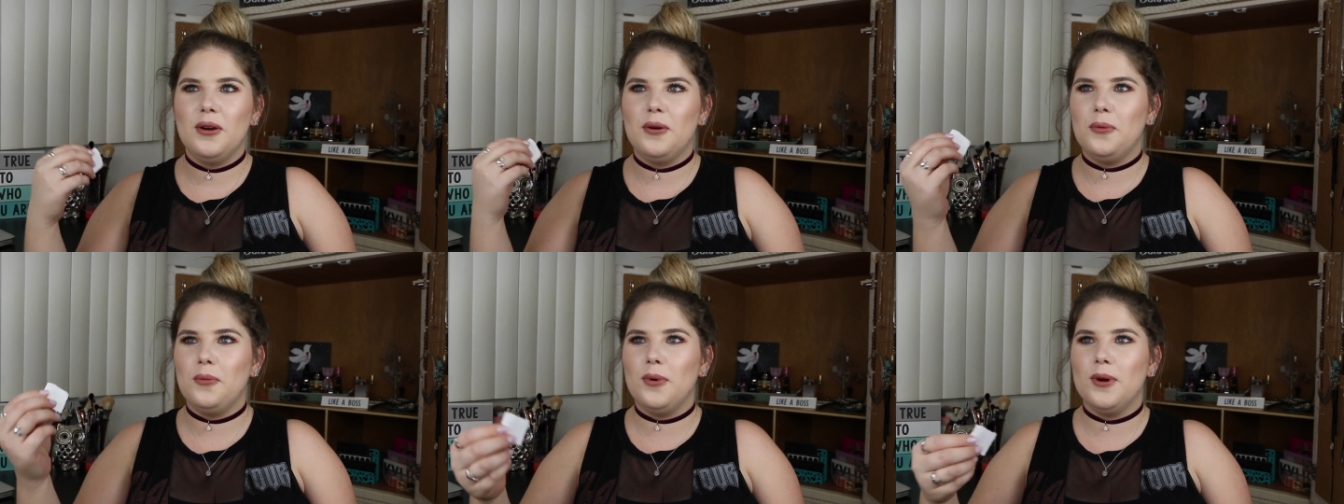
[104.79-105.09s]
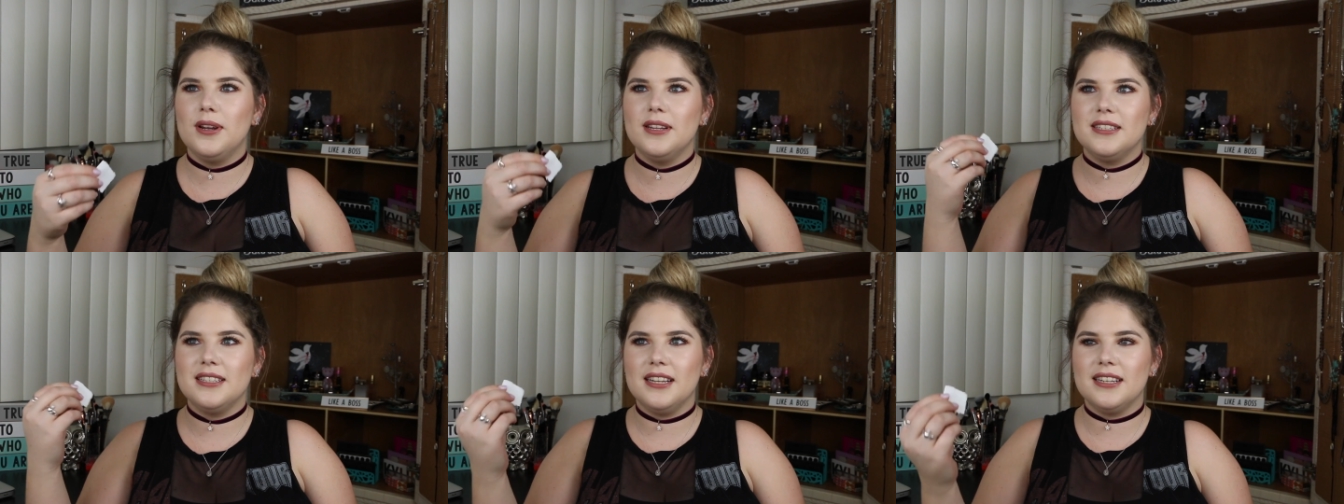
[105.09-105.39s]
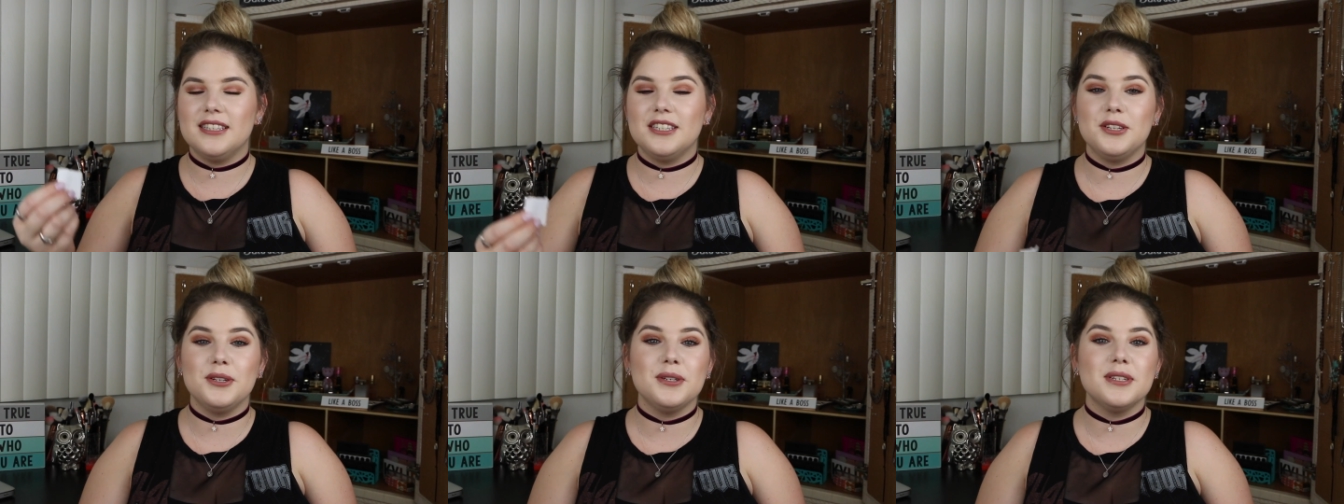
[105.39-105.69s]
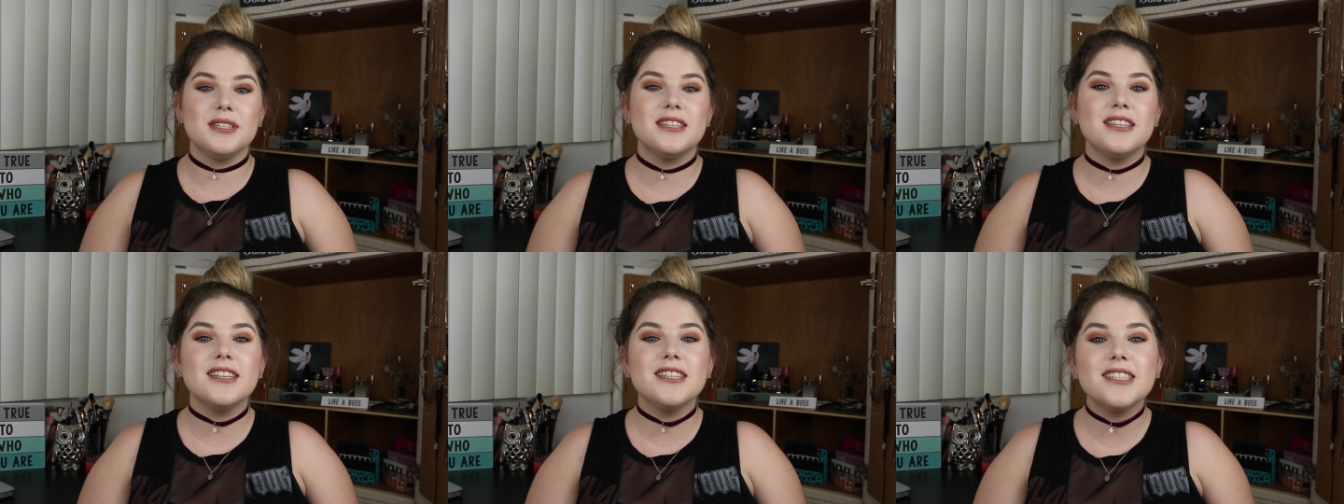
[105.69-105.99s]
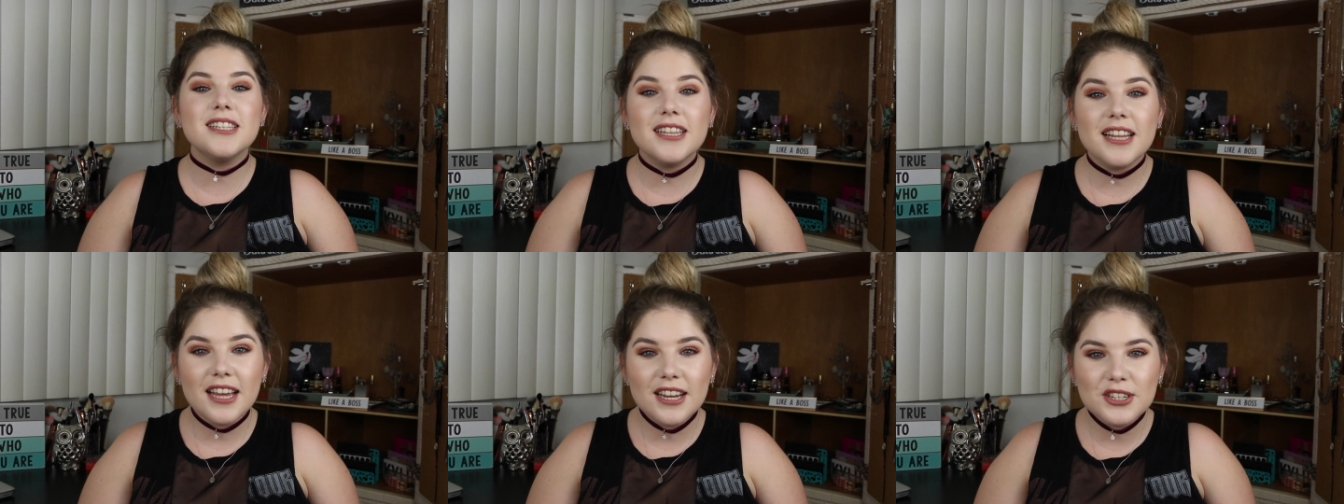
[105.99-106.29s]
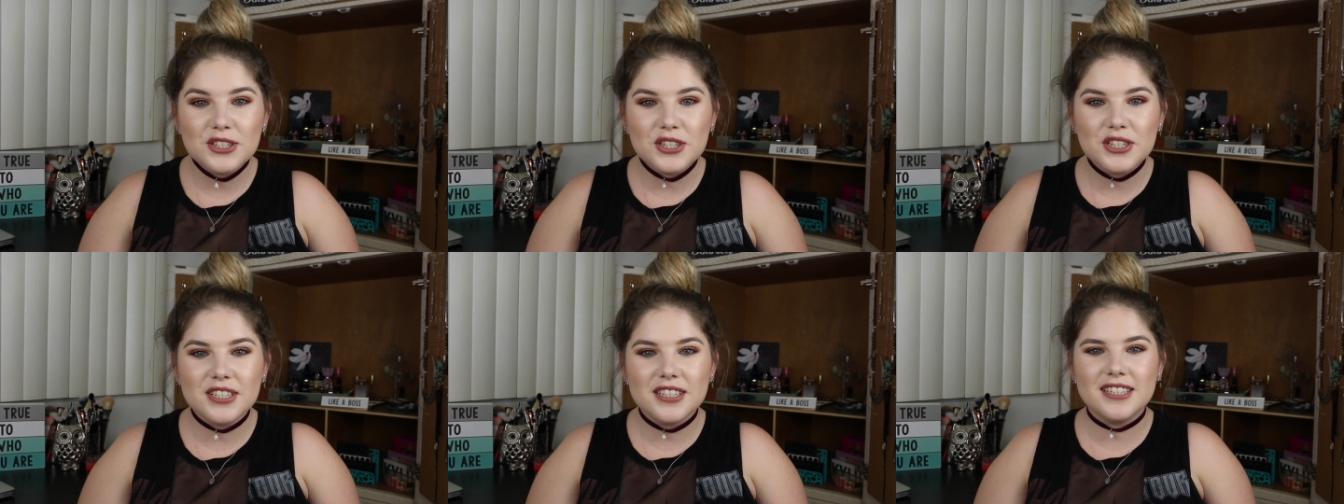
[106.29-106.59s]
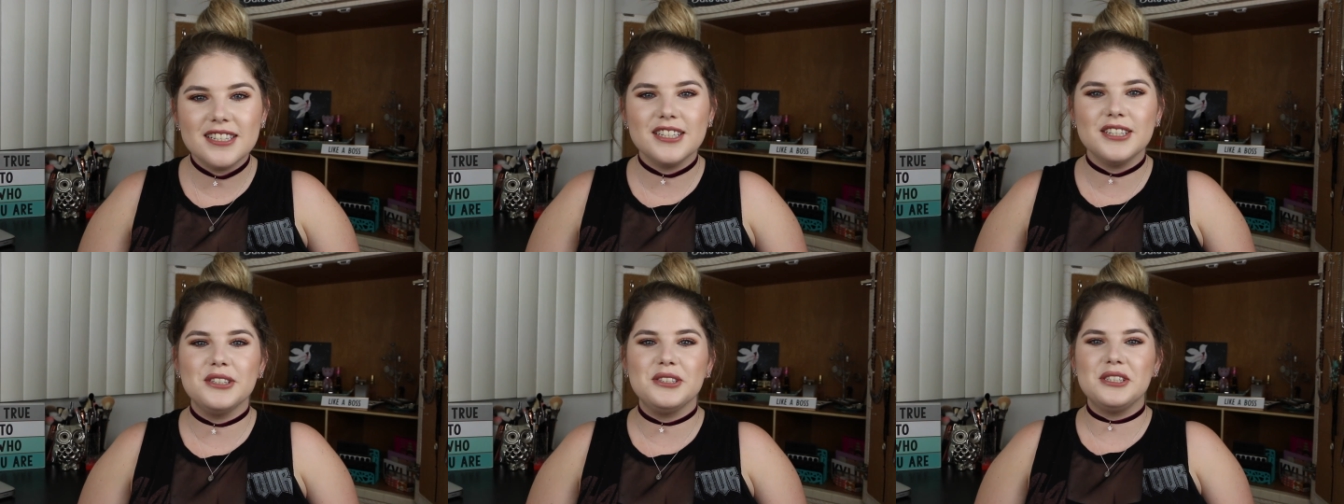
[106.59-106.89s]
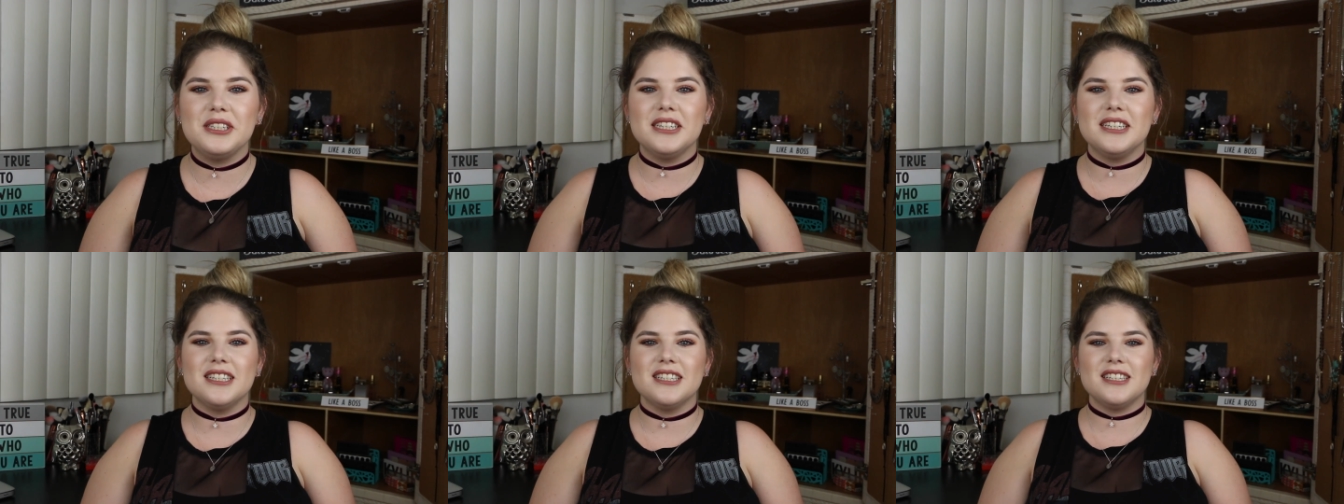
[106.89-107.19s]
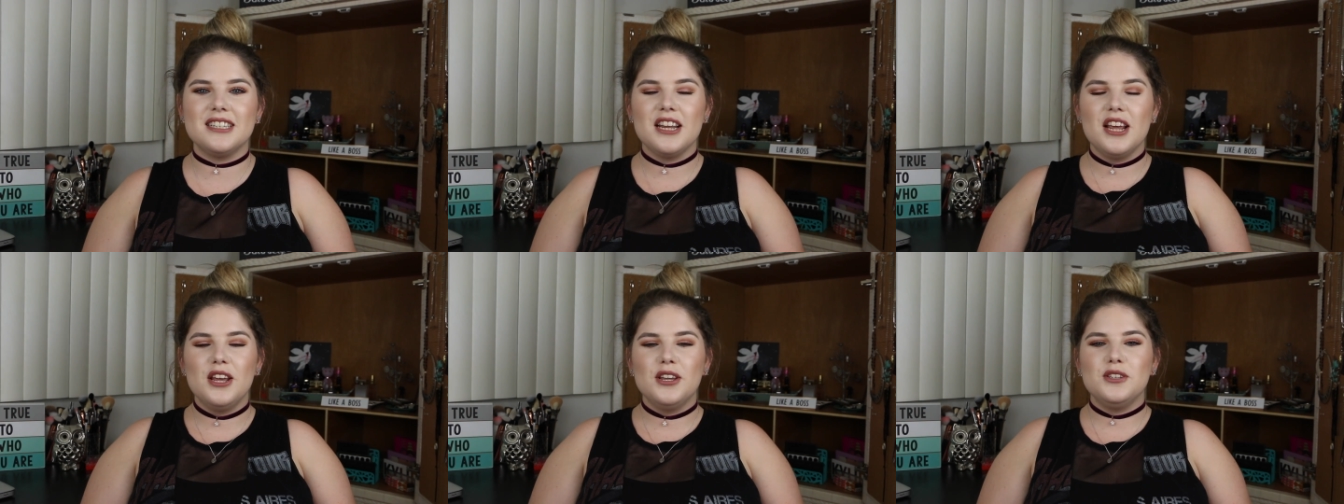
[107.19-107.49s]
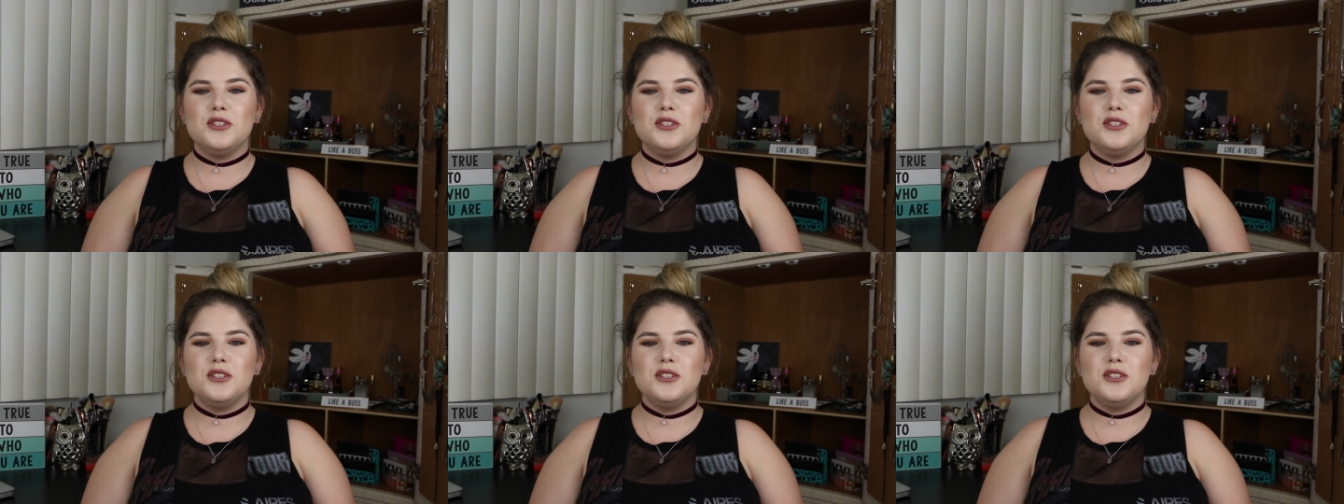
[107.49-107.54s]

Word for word: what is that series? The Selection series.